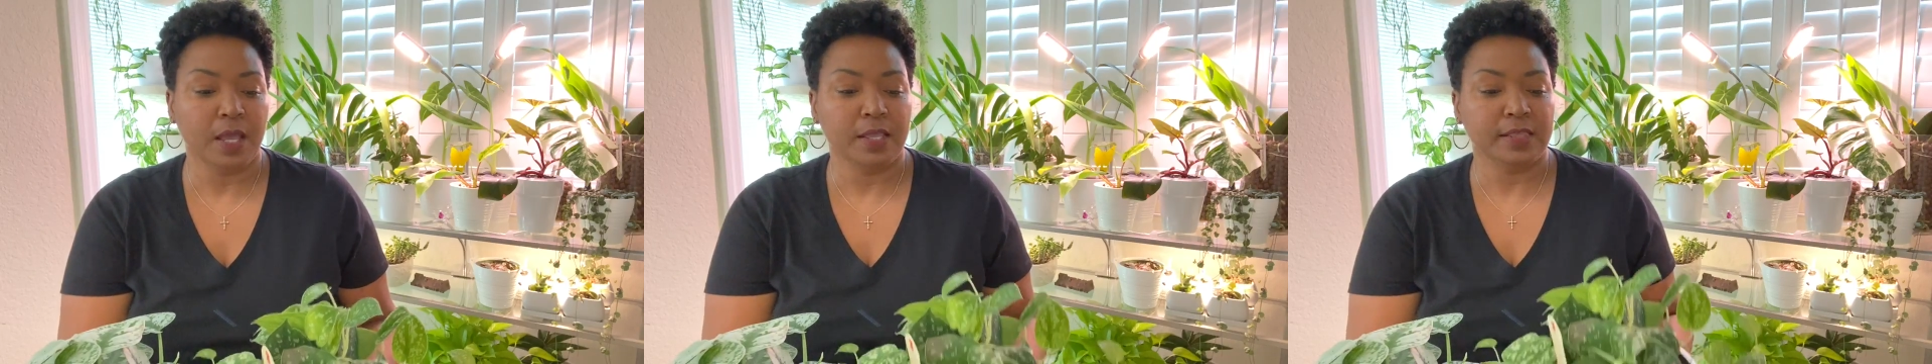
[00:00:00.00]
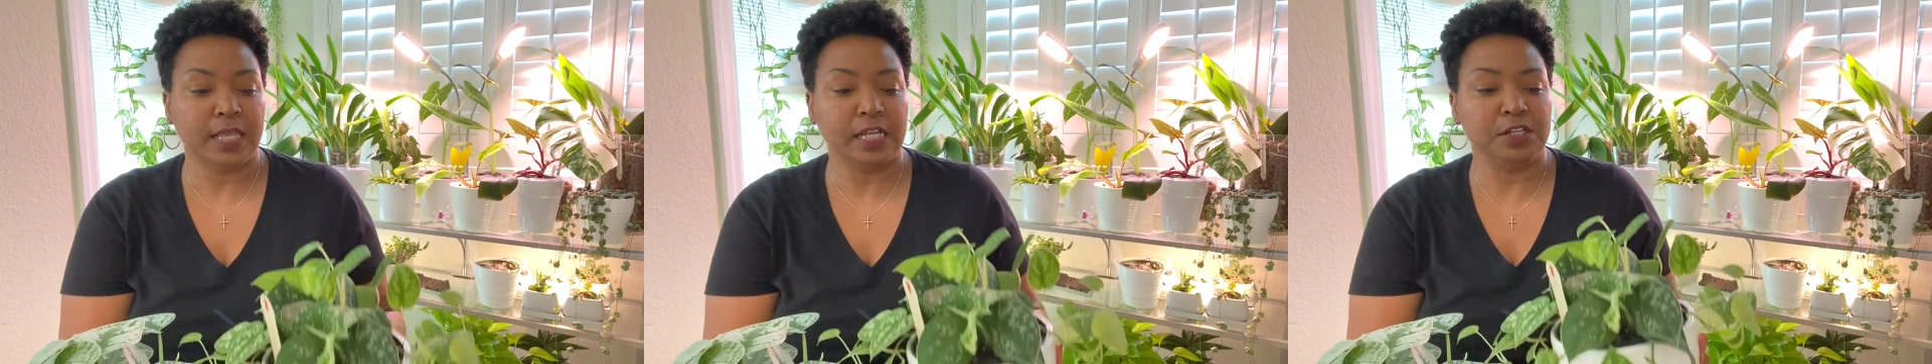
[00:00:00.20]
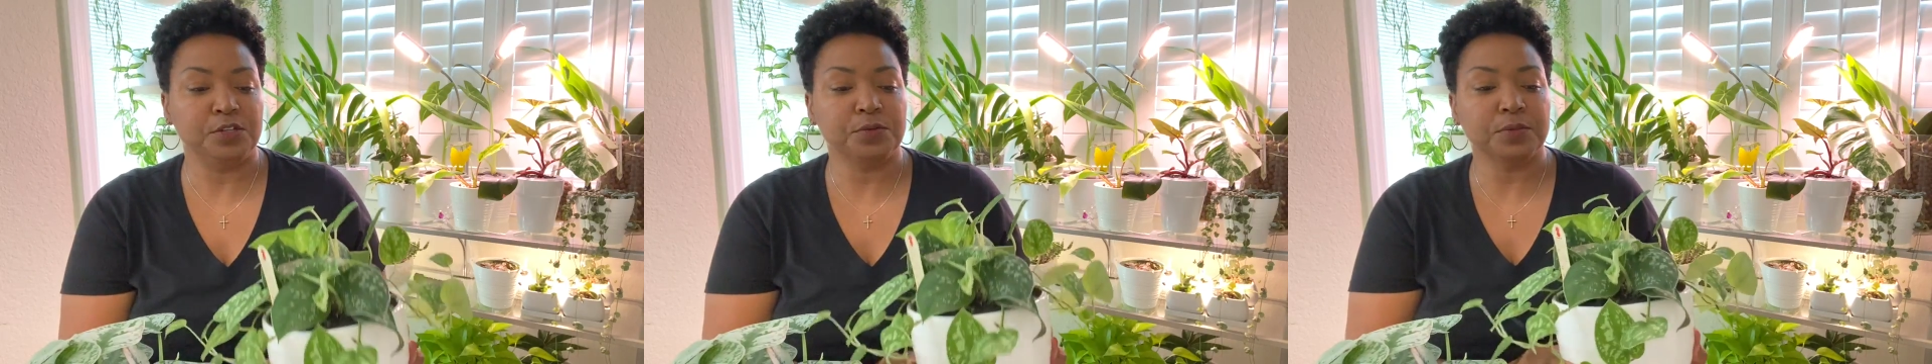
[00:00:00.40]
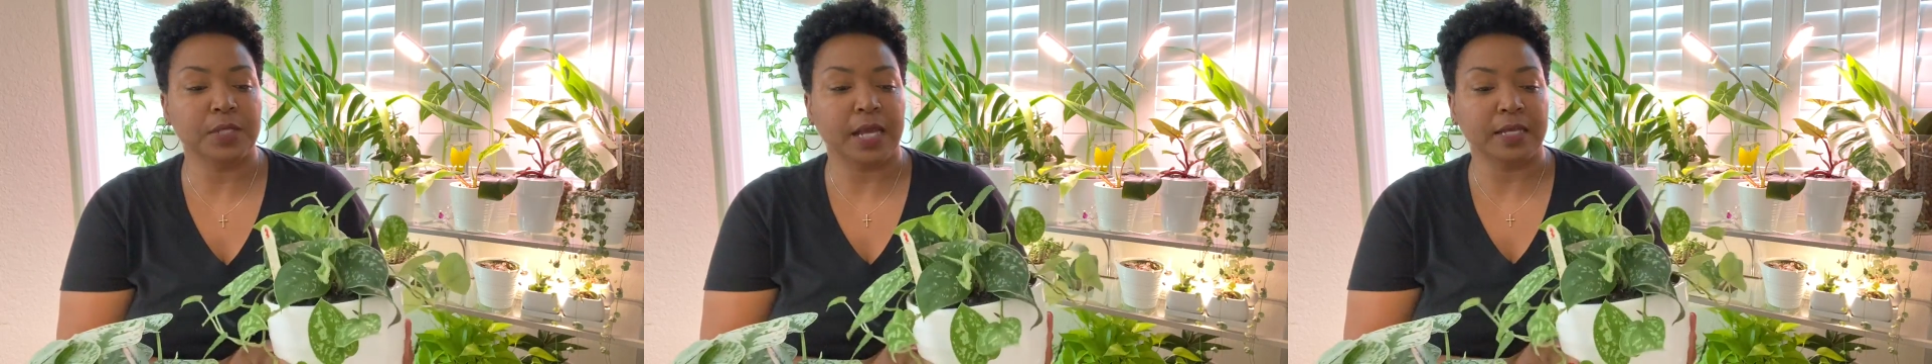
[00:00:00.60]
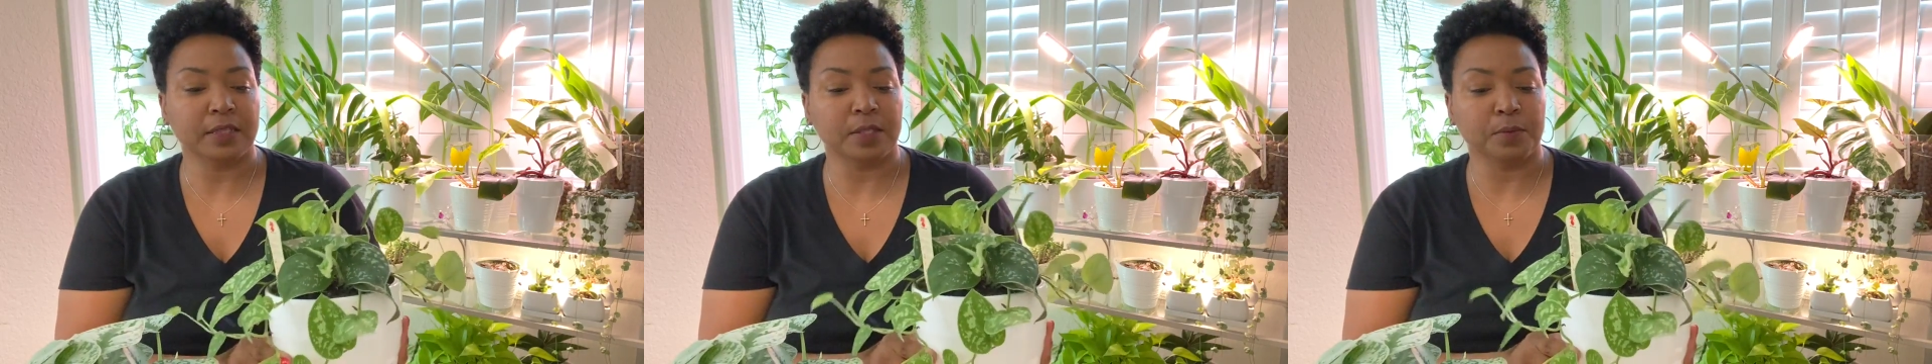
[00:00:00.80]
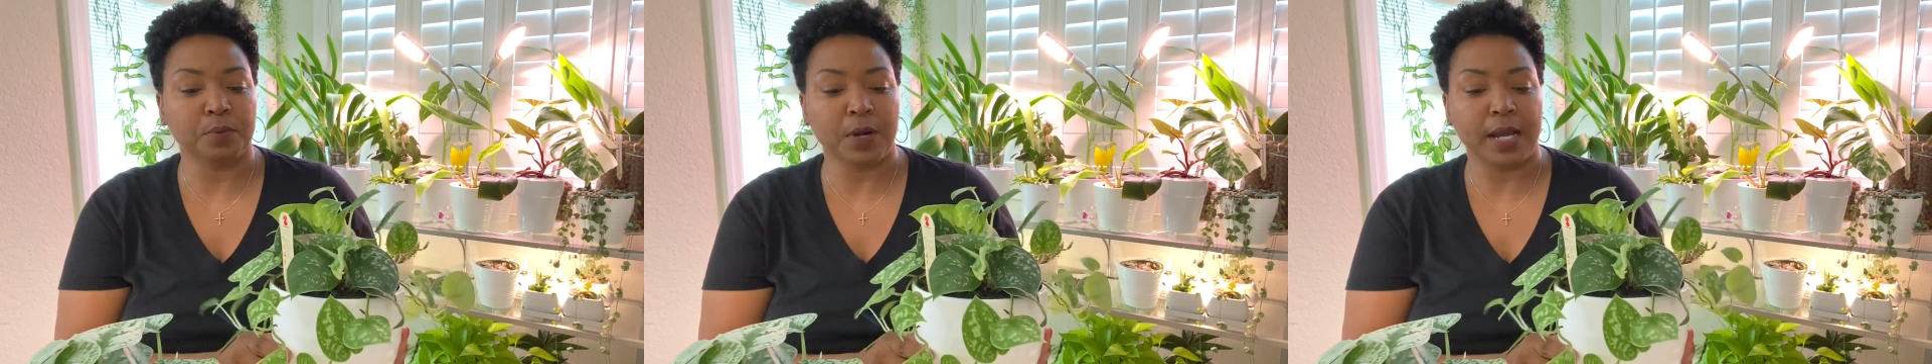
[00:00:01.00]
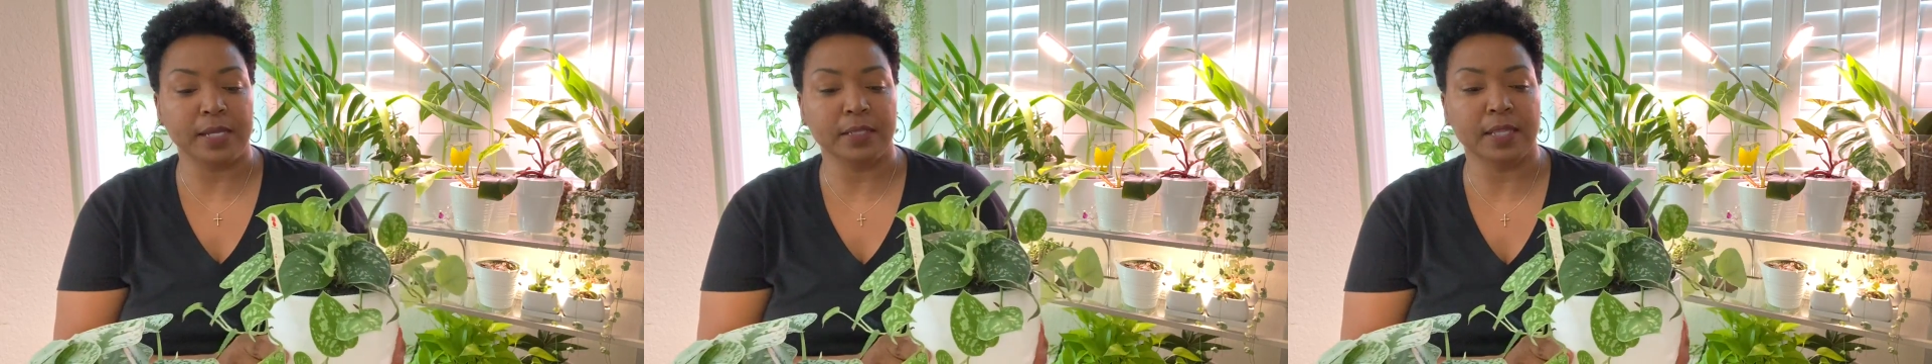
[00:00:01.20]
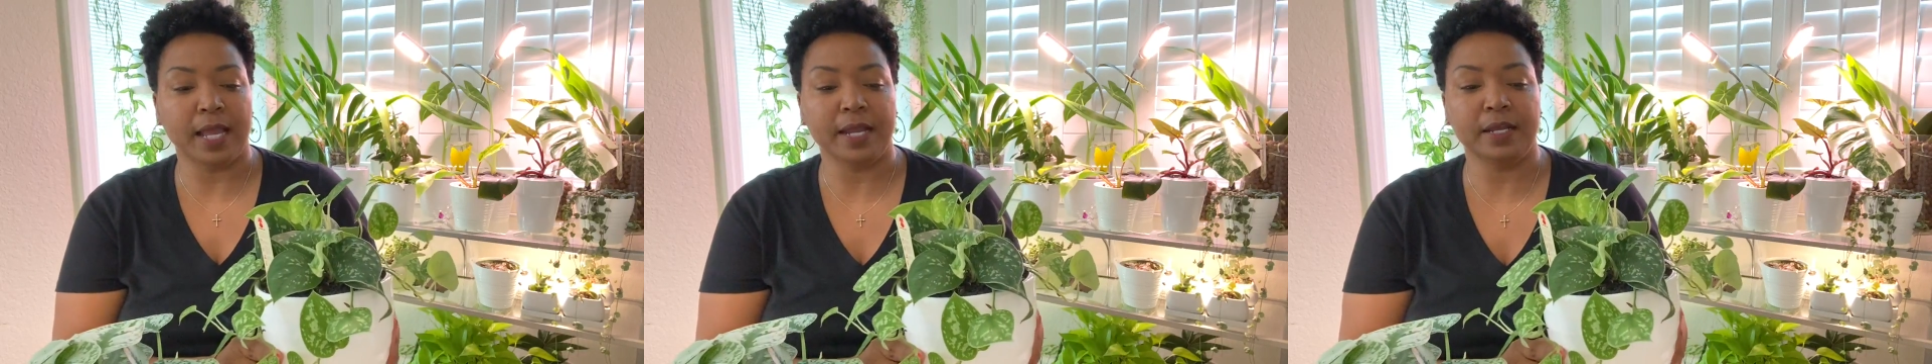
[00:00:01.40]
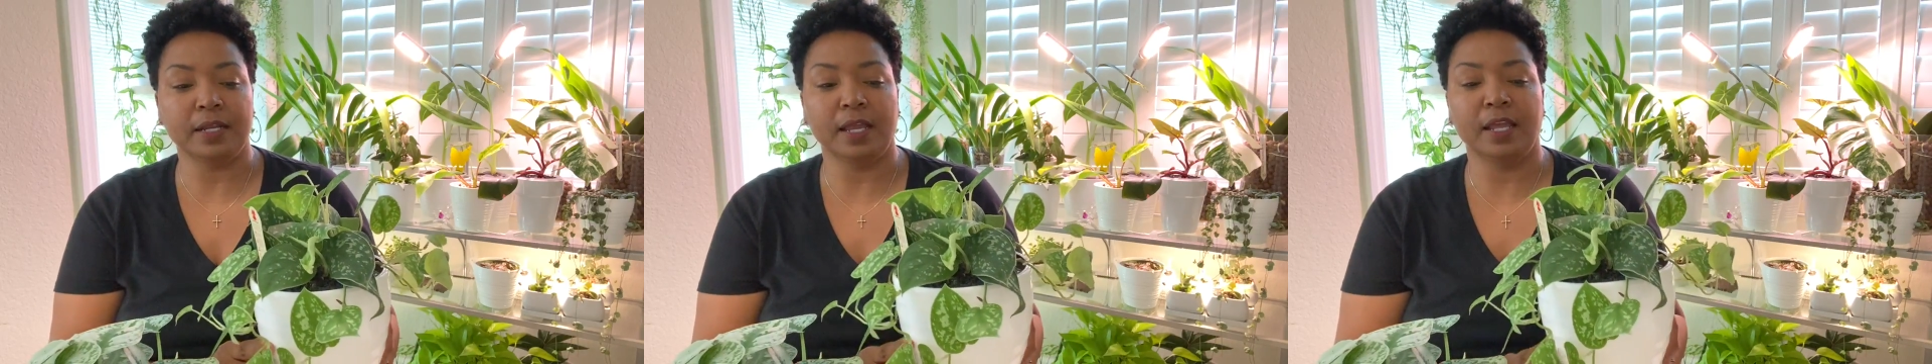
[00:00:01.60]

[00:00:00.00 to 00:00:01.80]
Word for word: They do like the bright light.